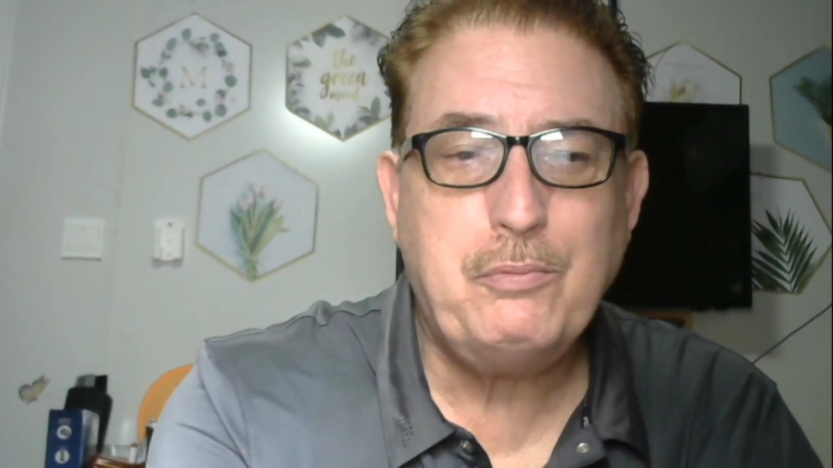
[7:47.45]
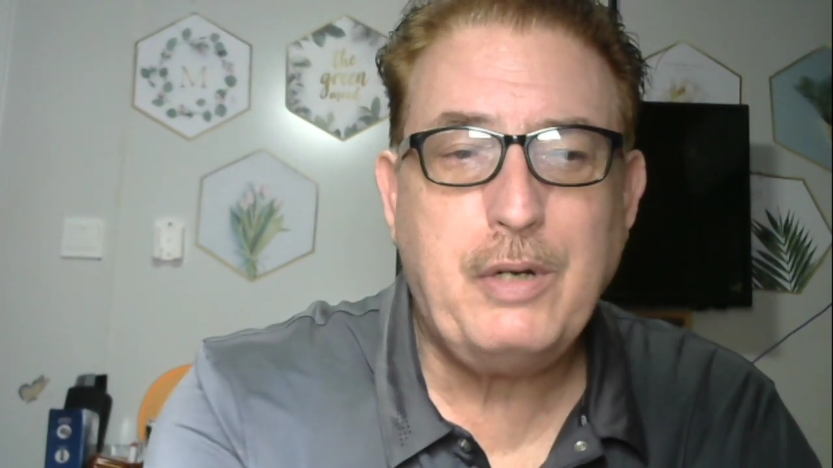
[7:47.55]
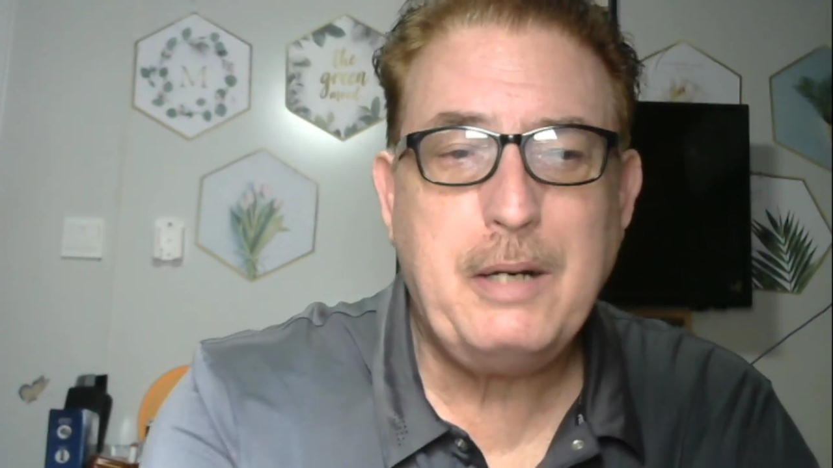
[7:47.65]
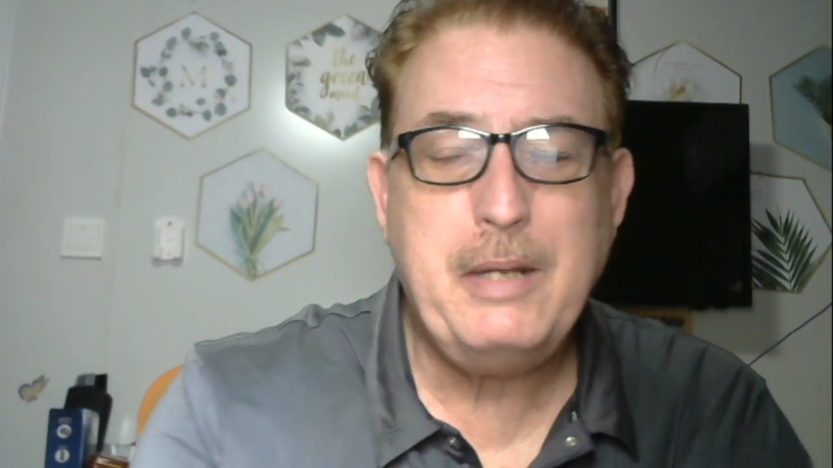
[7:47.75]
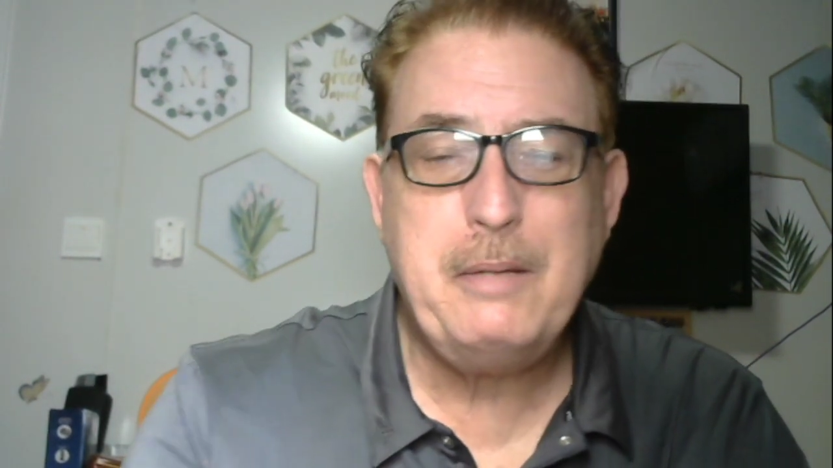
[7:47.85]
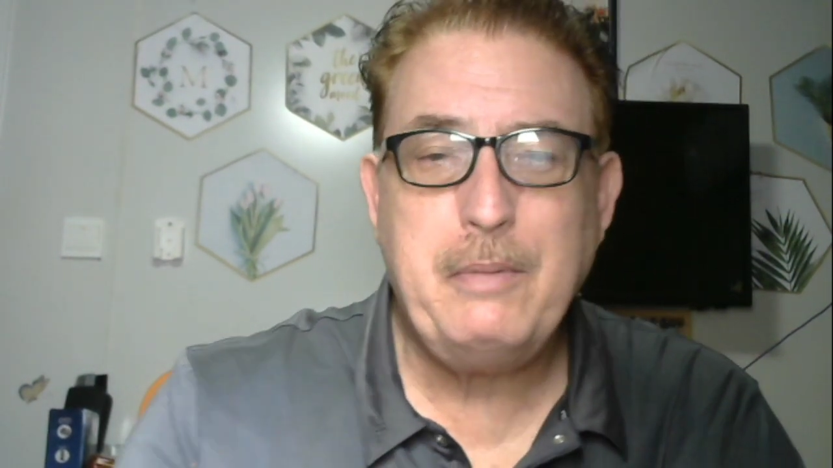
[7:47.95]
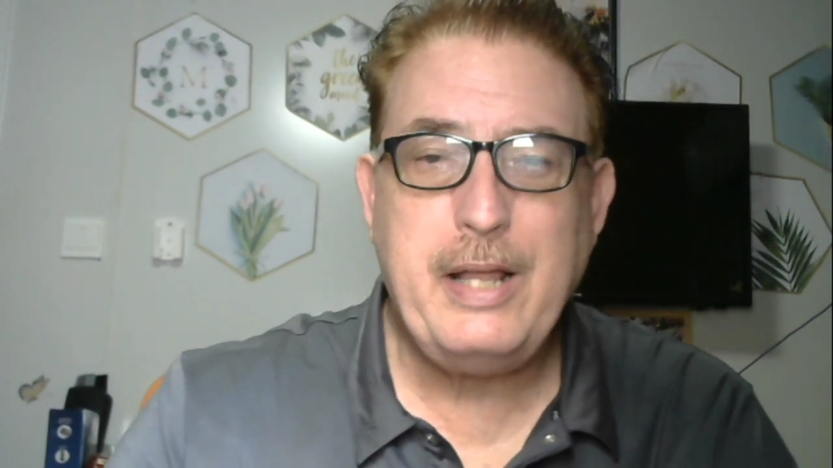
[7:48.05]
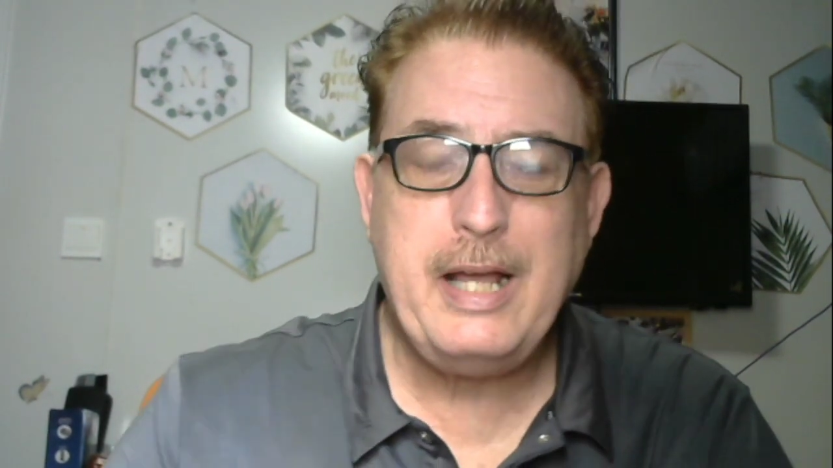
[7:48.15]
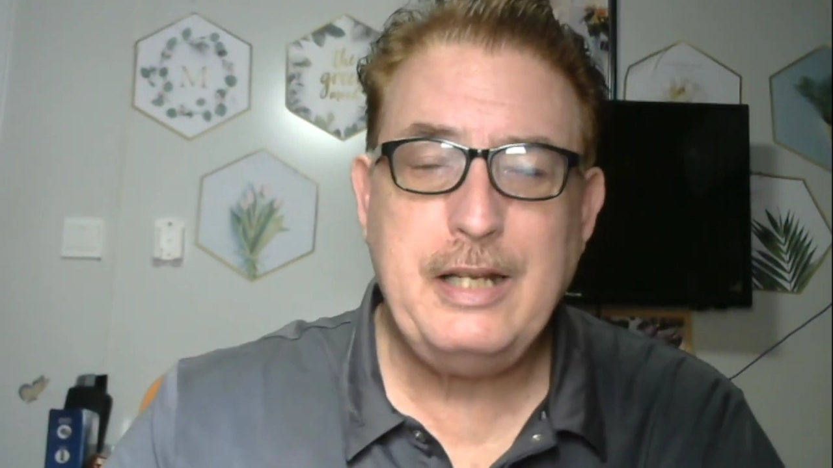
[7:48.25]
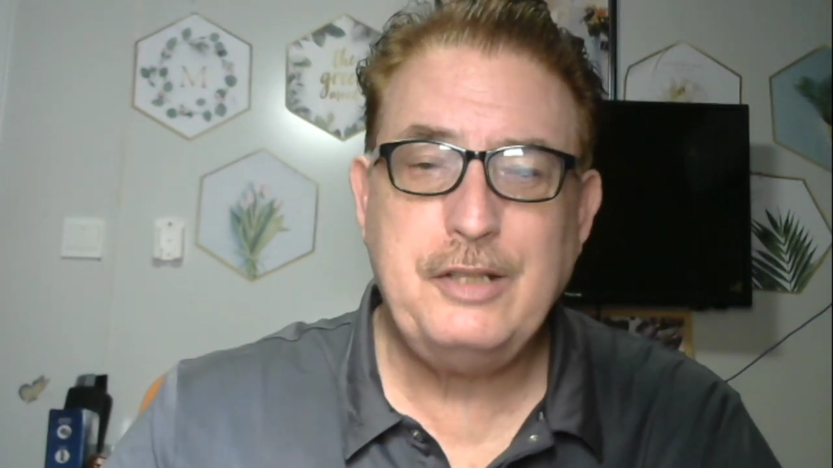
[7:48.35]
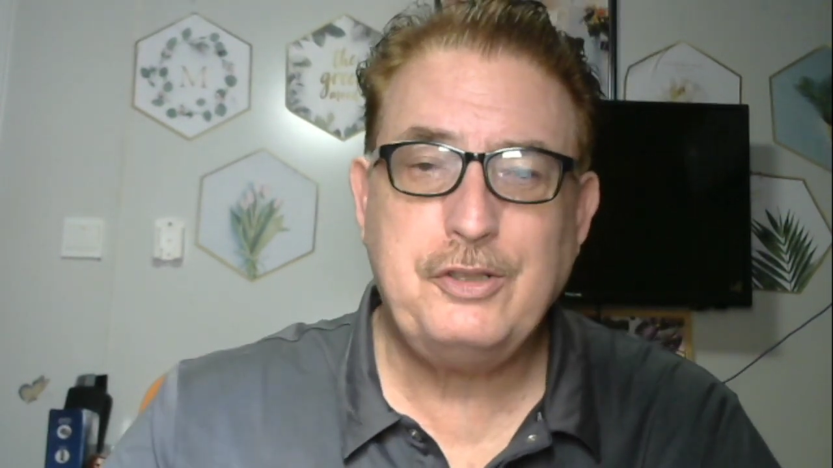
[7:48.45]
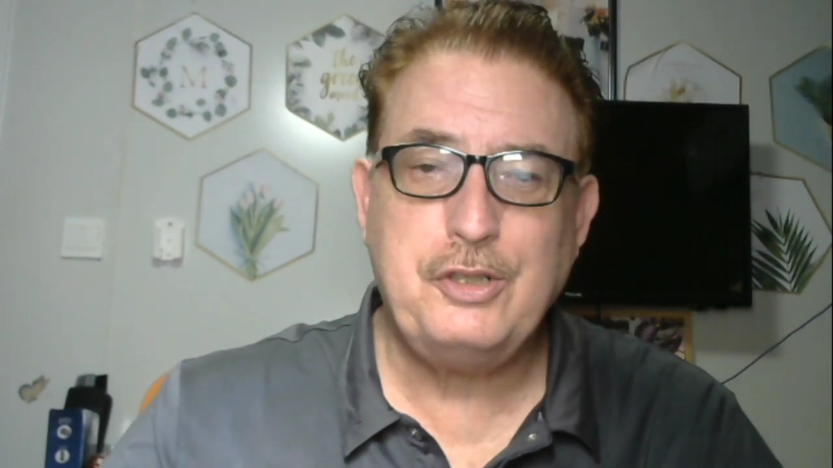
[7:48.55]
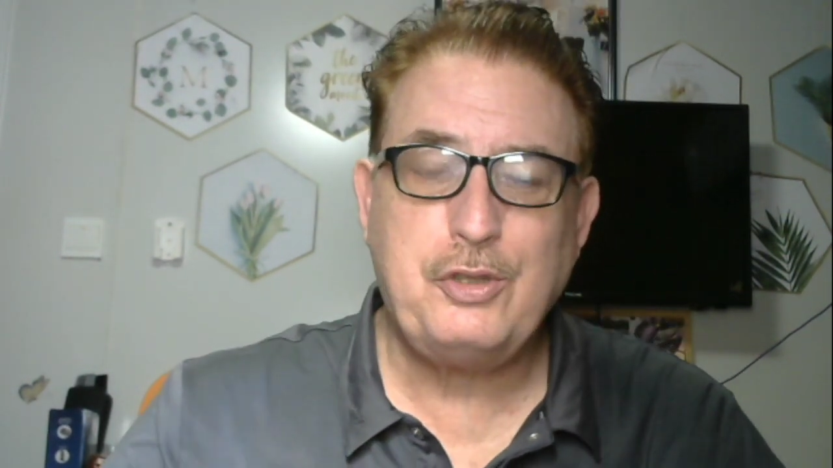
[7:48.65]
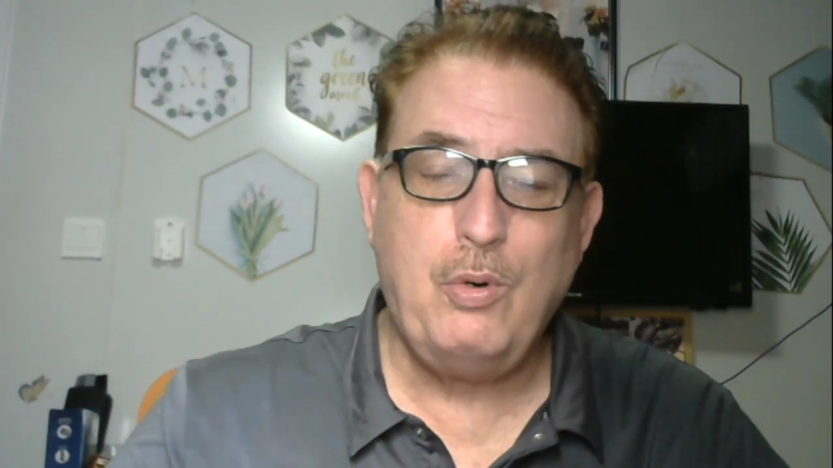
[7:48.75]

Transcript: And what I mean by that is just